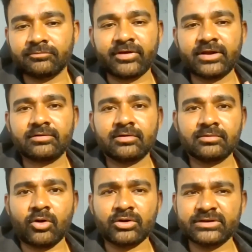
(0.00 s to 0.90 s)
where
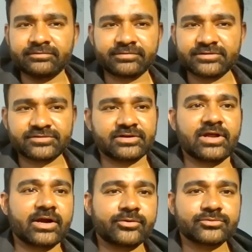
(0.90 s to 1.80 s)
on different
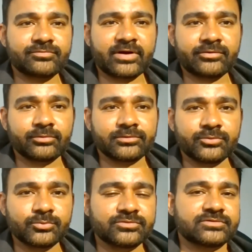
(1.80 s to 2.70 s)
scenarios where you'll
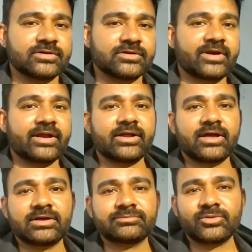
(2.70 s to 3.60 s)
use this, right?
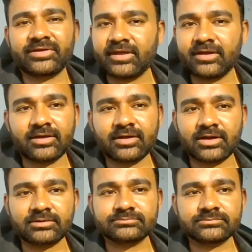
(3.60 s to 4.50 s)
So I think
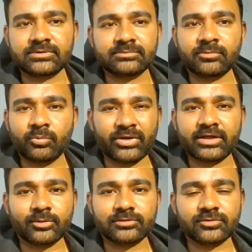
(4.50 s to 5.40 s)
we
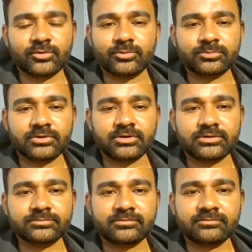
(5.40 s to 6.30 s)
can also
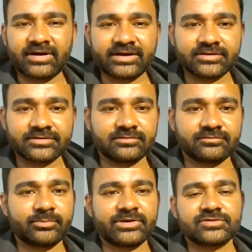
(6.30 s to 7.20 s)
find this
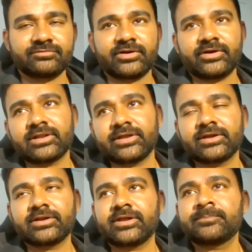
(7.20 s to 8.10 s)
information very
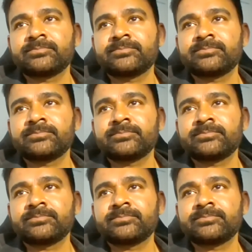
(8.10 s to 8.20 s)
clearly.